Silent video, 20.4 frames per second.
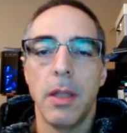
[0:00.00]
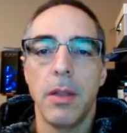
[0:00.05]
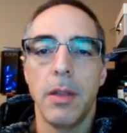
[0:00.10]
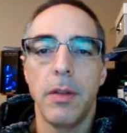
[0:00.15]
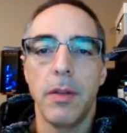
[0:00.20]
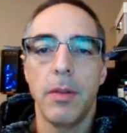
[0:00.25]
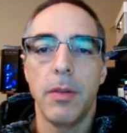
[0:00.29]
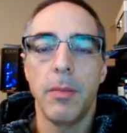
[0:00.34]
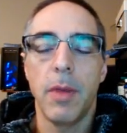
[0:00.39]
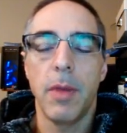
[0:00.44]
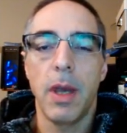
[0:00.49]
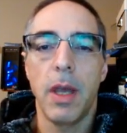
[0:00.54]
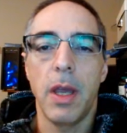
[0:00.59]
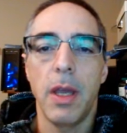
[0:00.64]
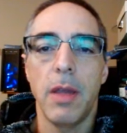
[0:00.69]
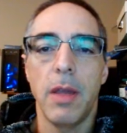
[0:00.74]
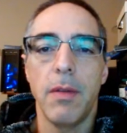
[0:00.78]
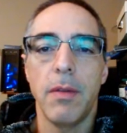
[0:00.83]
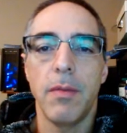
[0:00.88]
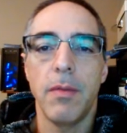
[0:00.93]
this is
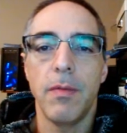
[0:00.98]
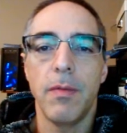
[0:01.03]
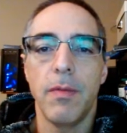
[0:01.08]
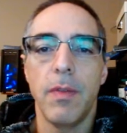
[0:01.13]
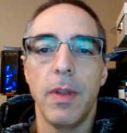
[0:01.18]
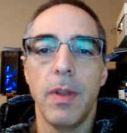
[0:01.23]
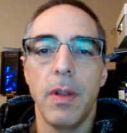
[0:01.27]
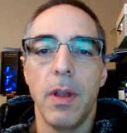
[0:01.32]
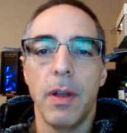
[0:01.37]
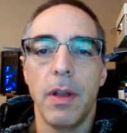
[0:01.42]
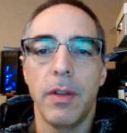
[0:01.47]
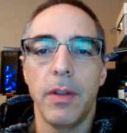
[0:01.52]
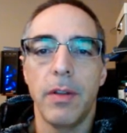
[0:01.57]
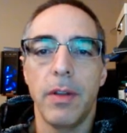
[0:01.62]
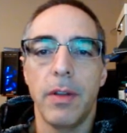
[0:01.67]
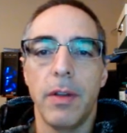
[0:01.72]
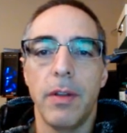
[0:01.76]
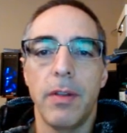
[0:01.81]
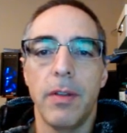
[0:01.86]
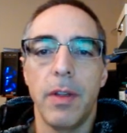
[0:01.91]
my vlog
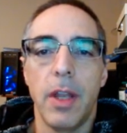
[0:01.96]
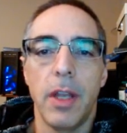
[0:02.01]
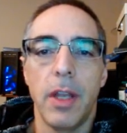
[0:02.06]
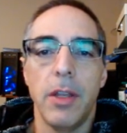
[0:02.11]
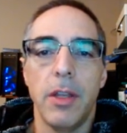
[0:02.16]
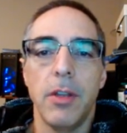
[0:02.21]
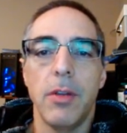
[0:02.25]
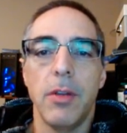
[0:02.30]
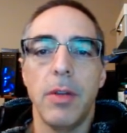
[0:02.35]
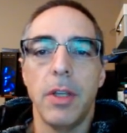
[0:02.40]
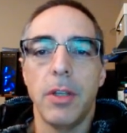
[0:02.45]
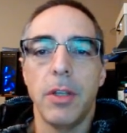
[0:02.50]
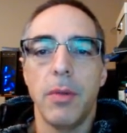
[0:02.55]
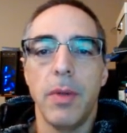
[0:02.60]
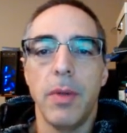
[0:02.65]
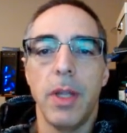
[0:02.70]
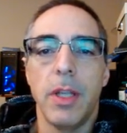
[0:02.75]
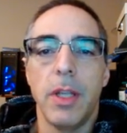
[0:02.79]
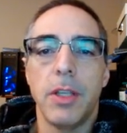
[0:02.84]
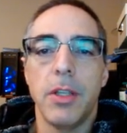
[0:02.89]
series that I do
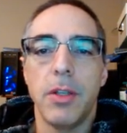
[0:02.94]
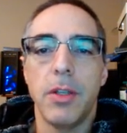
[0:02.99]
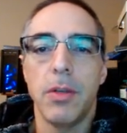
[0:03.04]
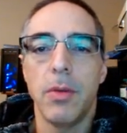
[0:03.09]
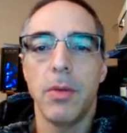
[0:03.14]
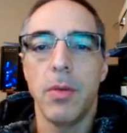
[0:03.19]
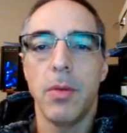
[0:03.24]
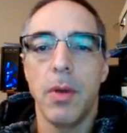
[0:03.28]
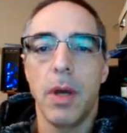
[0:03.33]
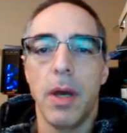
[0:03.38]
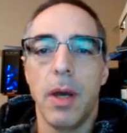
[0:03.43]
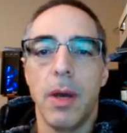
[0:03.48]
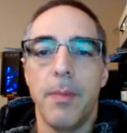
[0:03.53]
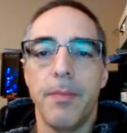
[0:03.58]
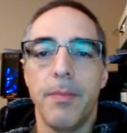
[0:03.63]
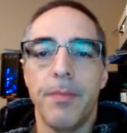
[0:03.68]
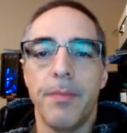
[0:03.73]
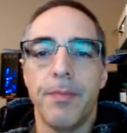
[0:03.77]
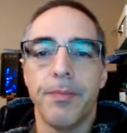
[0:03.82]
each week to